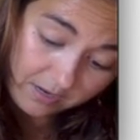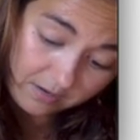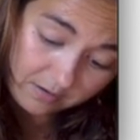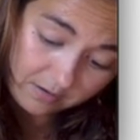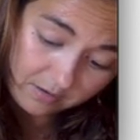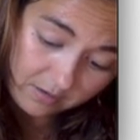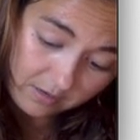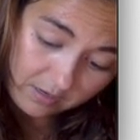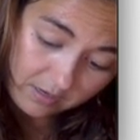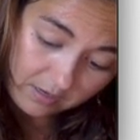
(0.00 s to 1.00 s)
And
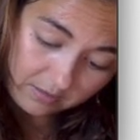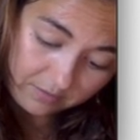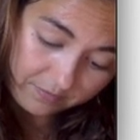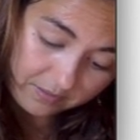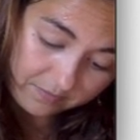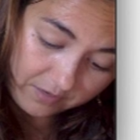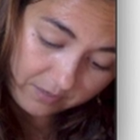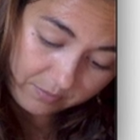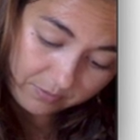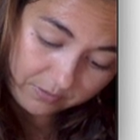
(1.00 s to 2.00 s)
then if I
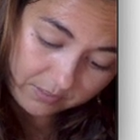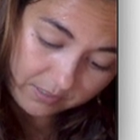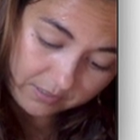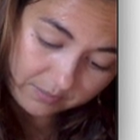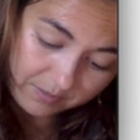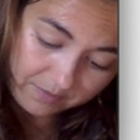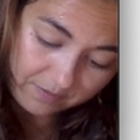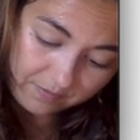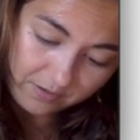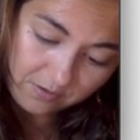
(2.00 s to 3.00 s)
divide both sides by
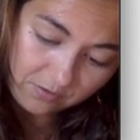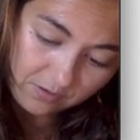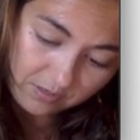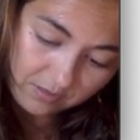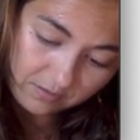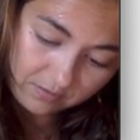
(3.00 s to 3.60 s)
500,